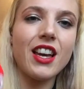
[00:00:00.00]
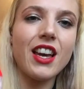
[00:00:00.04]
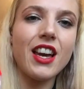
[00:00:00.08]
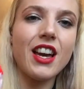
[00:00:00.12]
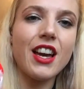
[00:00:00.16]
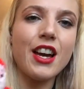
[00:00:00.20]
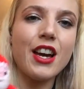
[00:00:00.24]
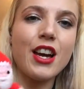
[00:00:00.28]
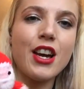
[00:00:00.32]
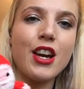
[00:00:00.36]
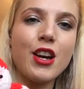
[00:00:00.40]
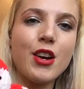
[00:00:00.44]

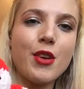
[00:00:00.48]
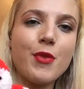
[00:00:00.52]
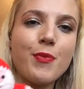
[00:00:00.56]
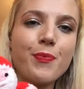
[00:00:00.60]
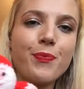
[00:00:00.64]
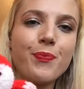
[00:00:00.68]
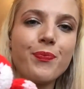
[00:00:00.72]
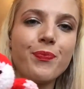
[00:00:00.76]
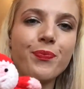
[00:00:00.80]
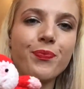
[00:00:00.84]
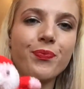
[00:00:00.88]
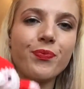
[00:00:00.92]

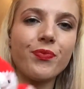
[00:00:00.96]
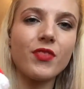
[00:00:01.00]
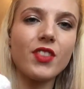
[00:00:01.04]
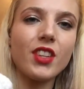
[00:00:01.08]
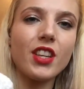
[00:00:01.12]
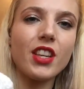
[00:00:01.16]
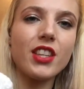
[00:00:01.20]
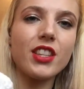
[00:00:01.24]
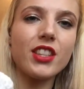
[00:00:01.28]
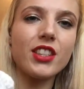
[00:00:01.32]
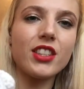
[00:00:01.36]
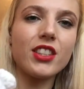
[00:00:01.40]
a
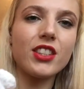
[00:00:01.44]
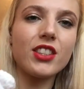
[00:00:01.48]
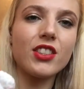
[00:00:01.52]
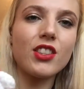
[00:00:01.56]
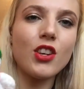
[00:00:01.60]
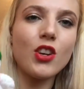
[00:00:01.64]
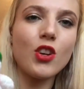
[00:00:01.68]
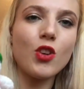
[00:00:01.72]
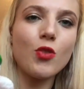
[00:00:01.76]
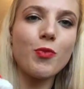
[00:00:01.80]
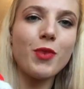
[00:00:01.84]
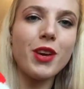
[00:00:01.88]

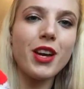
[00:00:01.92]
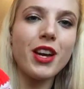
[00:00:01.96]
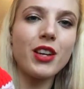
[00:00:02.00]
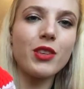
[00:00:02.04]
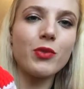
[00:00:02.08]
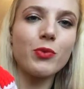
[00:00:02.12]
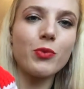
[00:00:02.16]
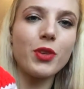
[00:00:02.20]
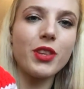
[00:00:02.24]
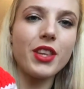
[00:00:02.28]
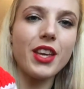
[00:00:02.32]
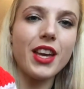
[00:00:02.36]

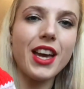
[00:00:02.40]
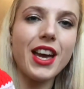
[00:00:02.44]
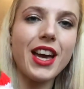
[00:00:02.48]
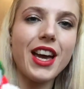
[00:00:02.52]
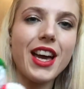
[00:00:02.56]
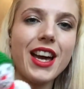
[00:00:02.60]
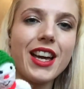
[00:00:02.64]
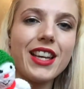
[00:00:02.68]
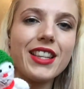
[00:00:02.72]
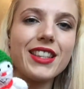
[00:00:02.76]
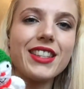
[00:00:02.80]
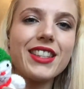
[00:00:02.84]
snowman with a
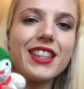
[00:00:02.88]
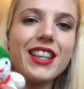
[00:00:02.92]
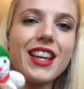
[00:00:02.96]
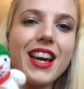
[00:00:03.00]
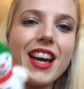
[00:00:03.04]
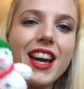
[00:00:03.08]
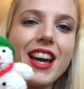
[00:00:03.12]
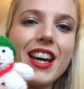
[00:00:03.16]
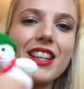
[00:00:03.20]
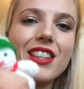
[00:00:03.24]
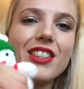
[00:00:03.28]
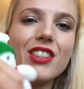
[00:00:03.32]
hat,
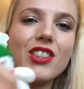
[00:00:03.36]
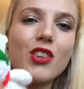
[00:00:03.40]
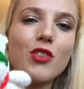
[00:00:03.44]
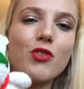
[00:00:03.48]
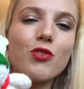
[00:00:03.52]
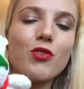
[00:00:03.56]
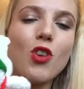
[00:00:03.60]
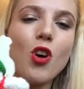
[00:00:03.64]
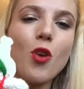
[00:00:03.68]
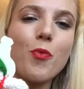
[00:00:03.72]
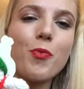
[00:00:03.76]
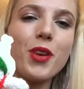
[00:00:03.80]
and a
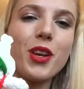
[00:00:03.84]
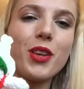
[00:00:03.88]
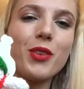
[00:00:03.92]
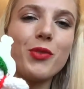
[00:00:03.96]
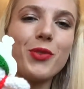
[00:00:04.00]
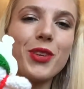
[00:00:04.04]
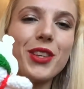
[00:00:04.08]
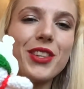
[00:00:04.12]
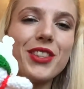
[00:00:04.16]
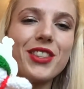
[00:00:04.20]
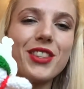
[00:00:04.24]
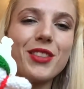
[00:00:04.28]
robin
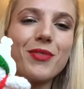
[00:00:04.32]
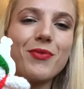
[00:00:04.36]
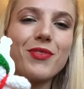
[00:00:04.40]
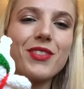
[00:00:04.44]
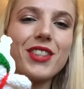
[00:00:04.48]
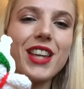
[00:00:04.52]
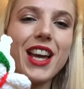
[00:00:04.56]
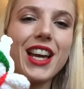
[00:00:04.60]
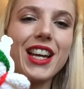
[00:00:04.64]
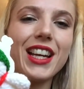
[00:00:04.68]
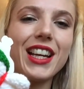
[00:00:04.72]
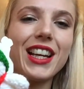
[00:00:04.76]
with some
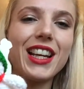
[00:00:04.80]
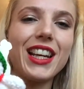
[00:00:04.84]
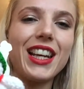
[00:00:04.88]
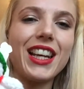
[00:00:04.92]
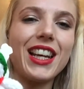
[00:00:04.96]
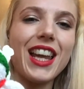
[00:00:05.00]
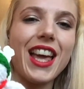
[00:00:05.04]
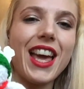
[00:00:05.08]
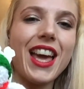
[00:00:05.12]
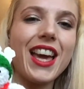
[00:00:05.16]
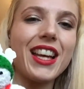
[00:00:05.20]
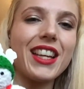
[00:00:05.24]
dangly
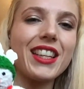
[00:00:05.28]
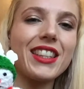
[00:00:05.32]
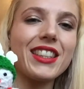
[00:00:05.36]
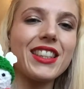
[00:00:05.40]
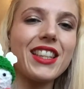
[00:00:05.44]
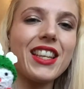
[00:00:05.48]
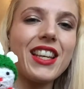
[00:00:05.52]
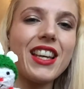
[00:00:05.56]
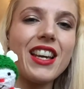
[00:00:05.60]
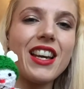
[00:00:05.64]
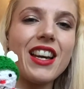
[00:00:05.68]
legs.